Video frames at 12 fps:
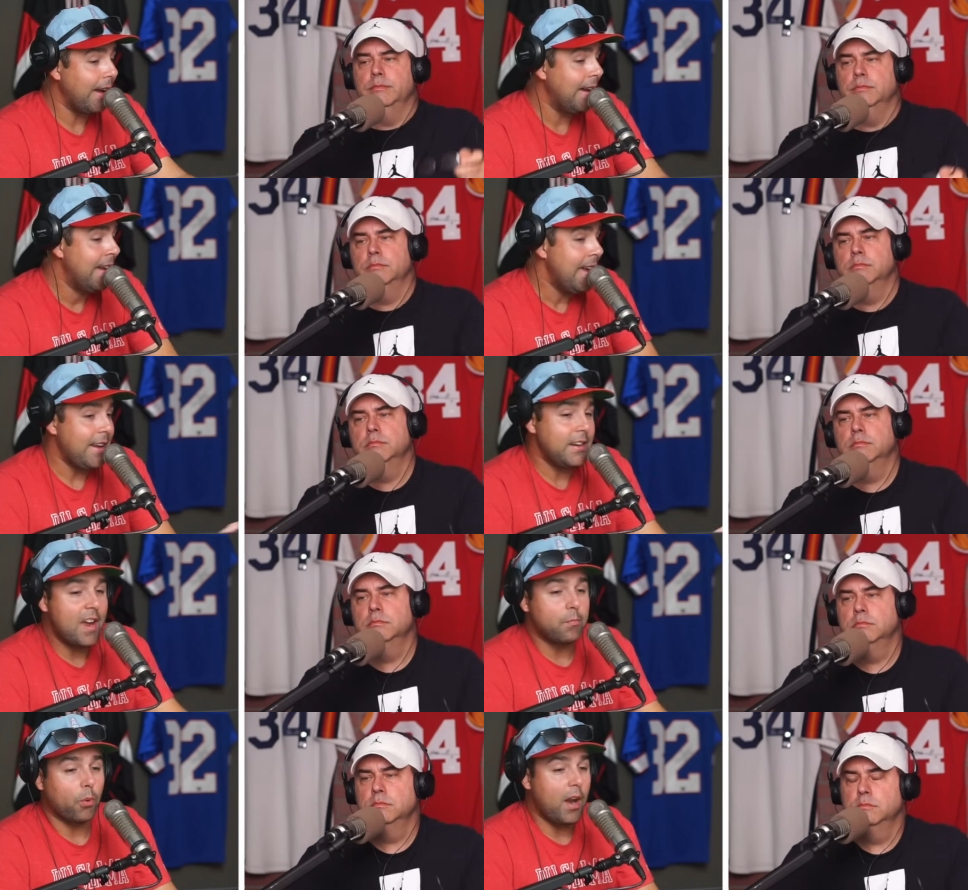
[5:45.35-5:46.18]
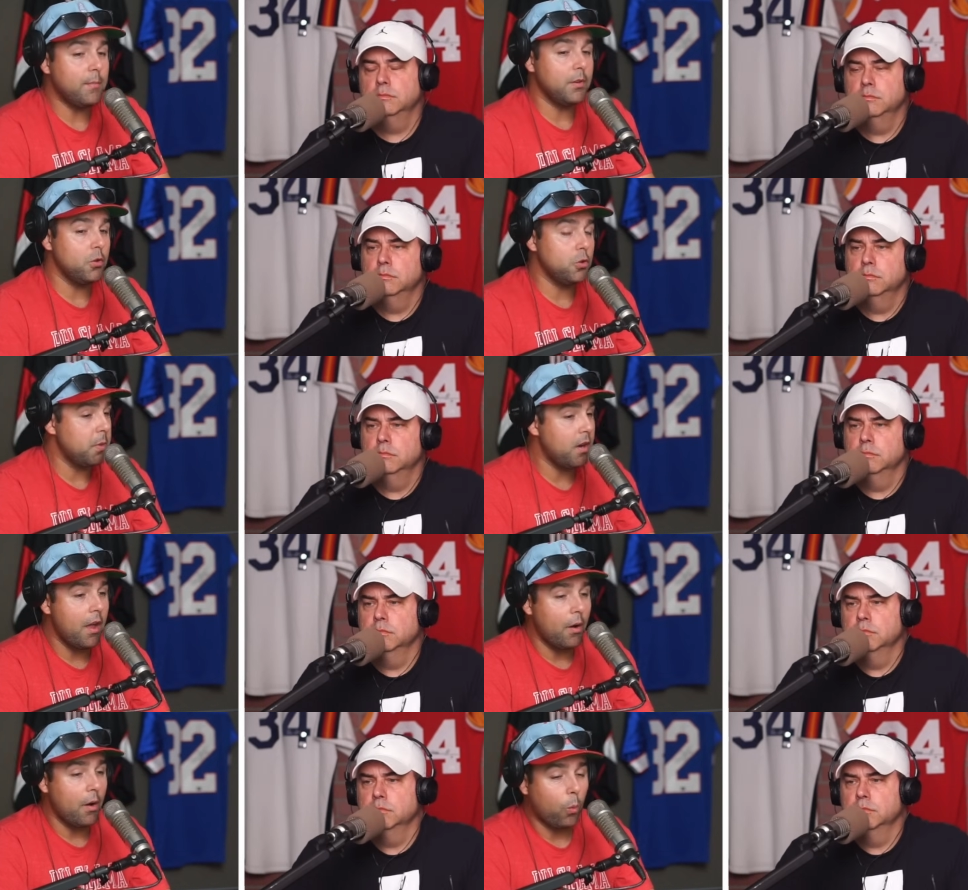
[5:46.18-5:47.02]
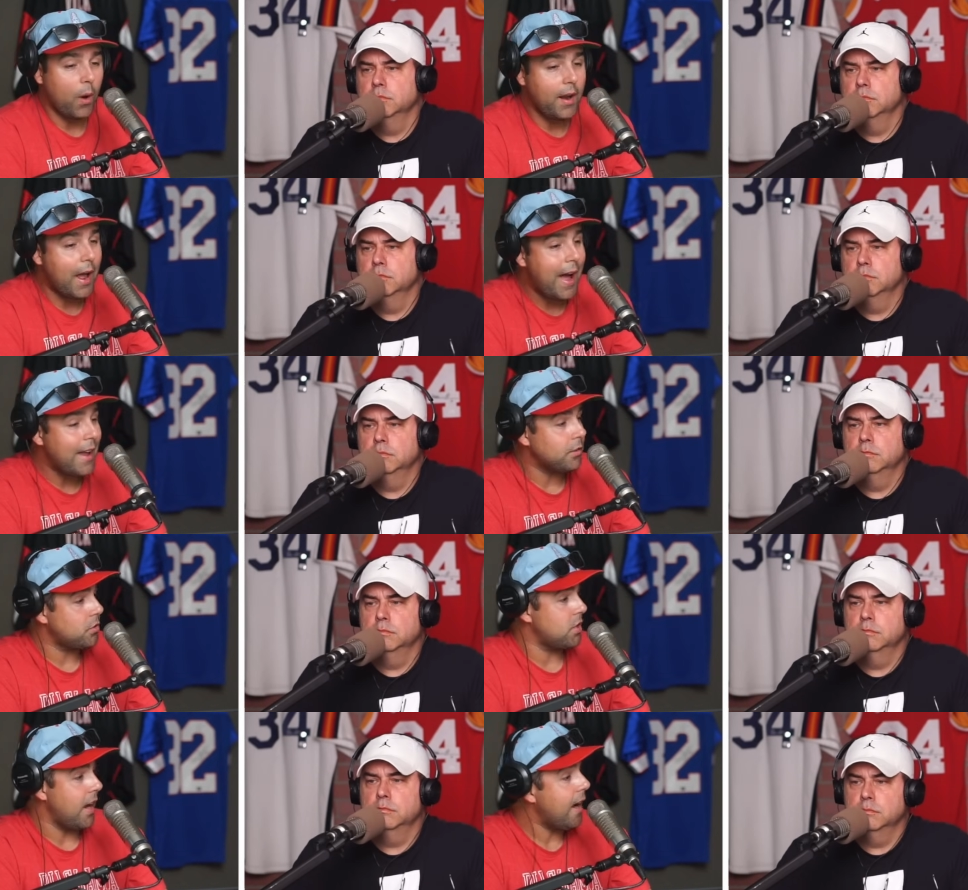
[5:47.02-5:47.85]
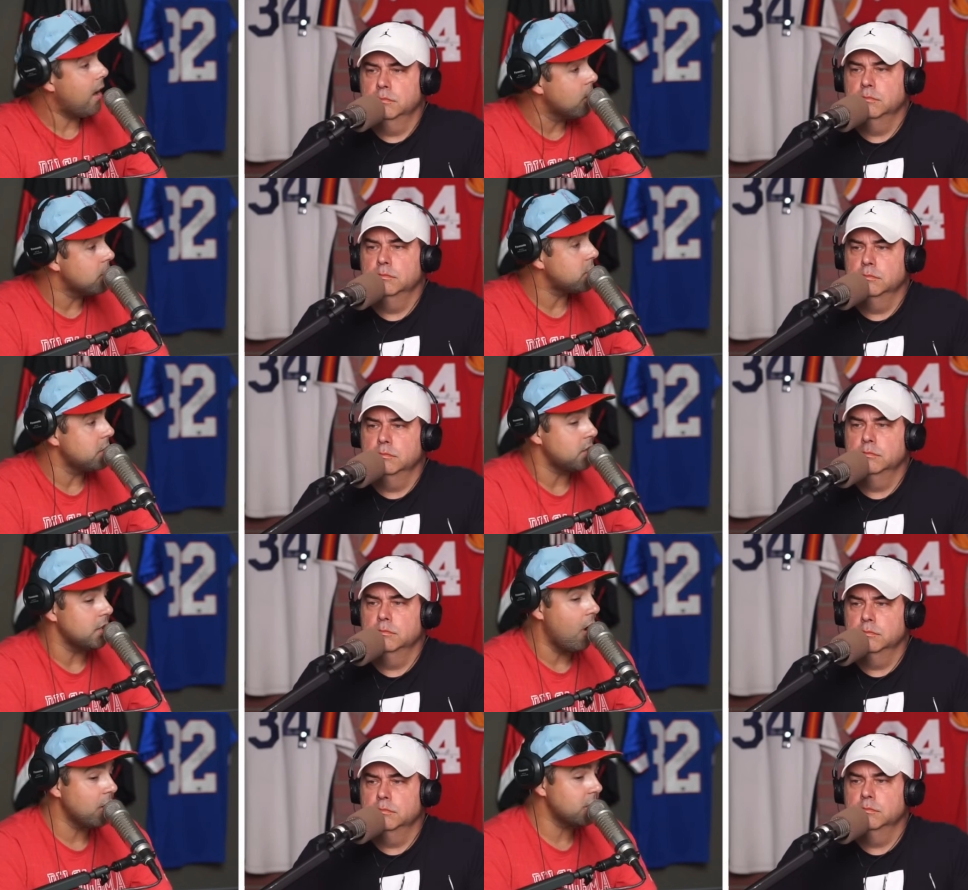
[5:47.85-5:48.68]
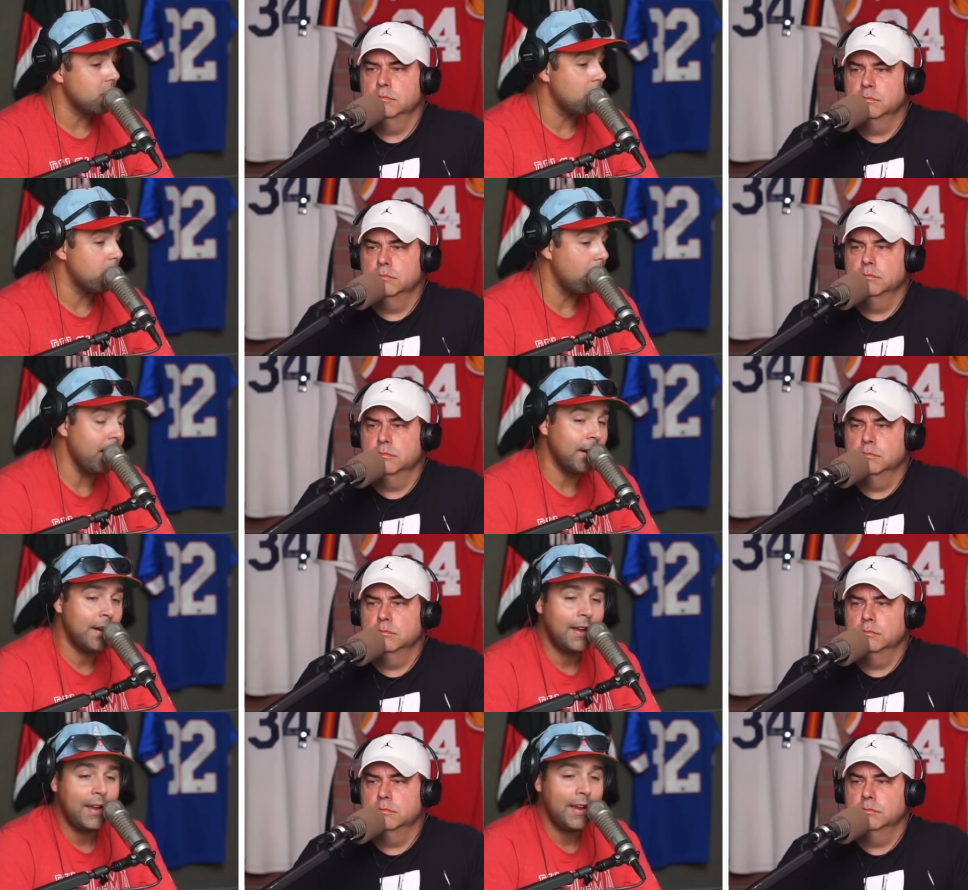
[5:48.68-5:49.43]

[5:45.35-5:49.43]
Speaker 1: guy, and you have Bregman, who's been on a red hot tear since the All Star break.